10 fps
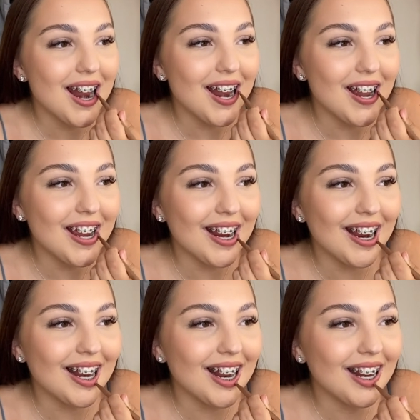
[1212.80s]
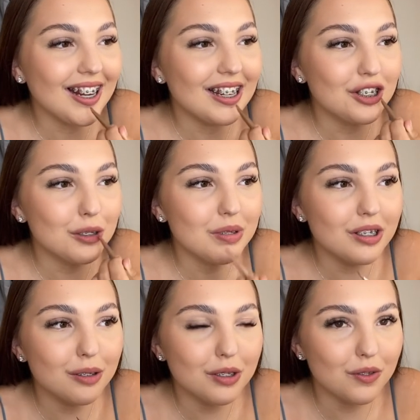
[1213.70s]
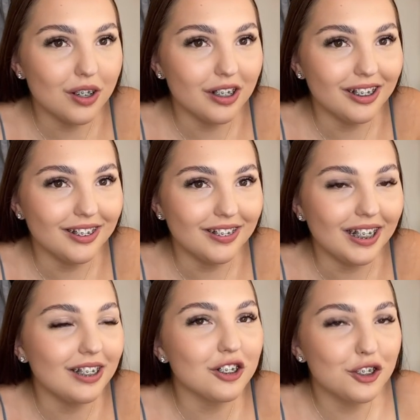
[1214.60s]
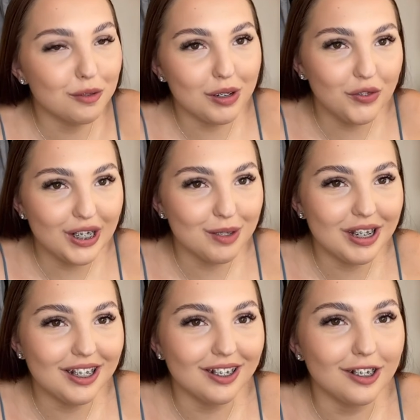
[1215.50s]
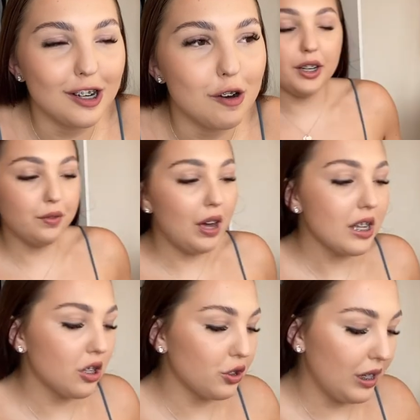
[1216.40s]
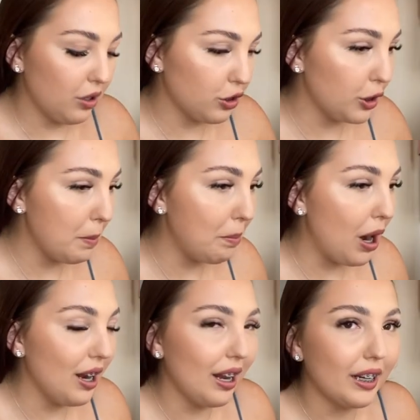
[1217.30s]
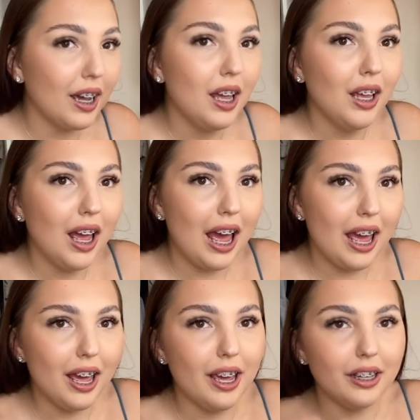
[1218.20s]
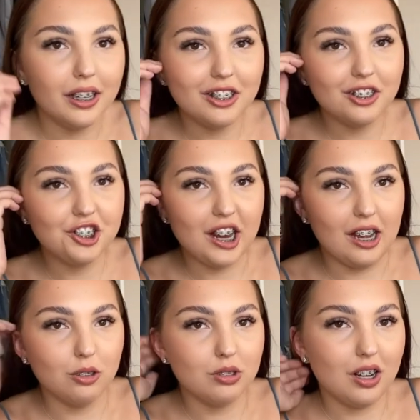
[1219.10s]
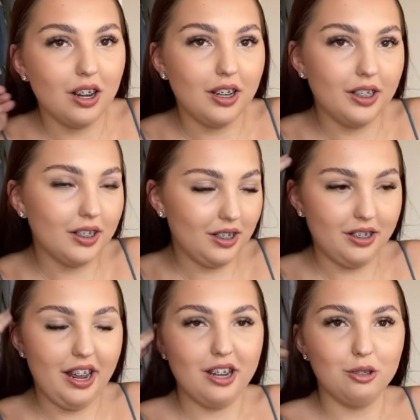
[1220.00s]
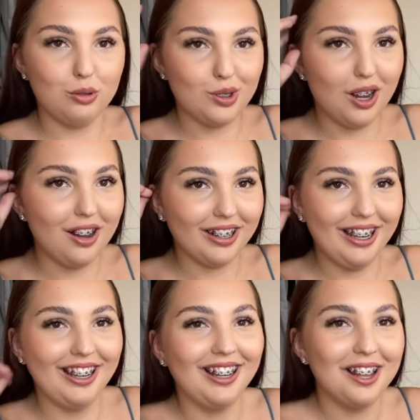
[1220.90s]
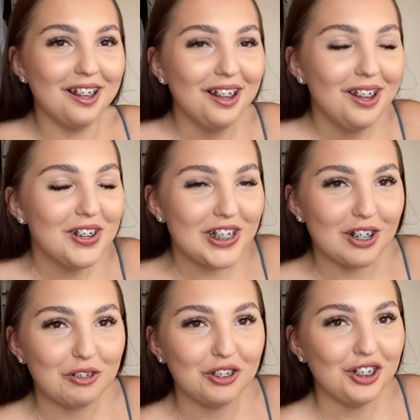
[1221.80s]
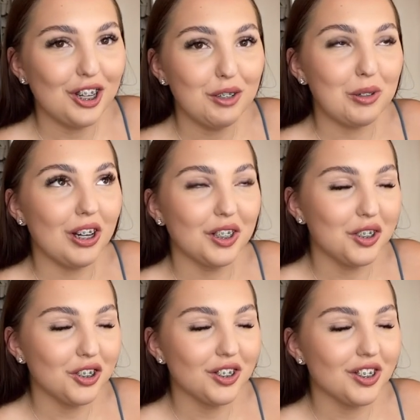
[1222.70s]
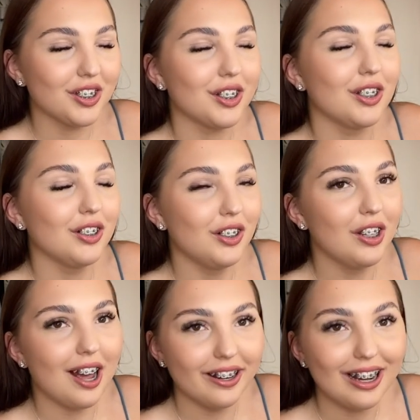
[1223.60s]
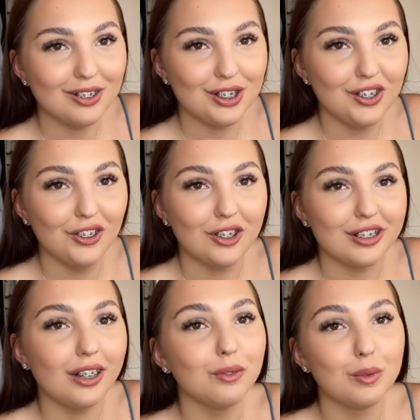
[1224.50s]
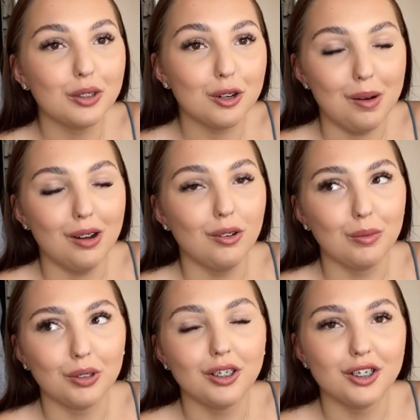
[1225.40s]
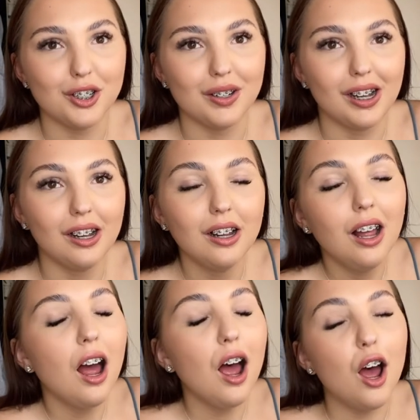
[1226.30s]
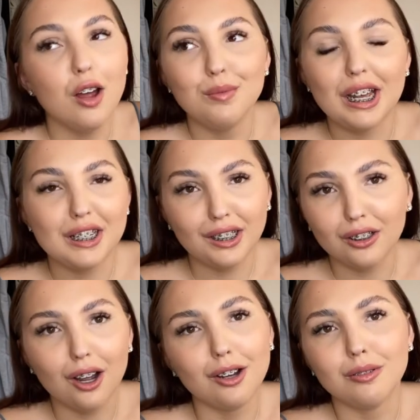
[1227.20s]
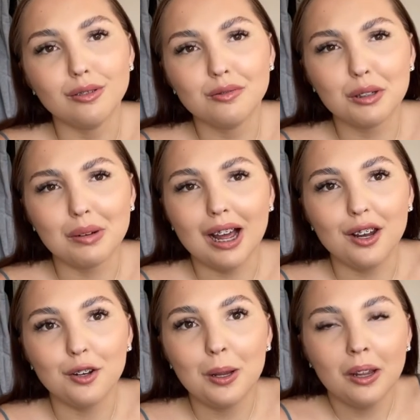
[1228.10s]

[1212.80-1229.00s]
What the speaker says: like, that'd just be so much fun. And just doing my friend's makeup. In the first lockdown, I was gonna buy, like, a gels, like, nail starter kit. Because I thought, you know what, I can just learn how to do it in lockdown. When we come out, I'm gonna do it. That didn't go to plan.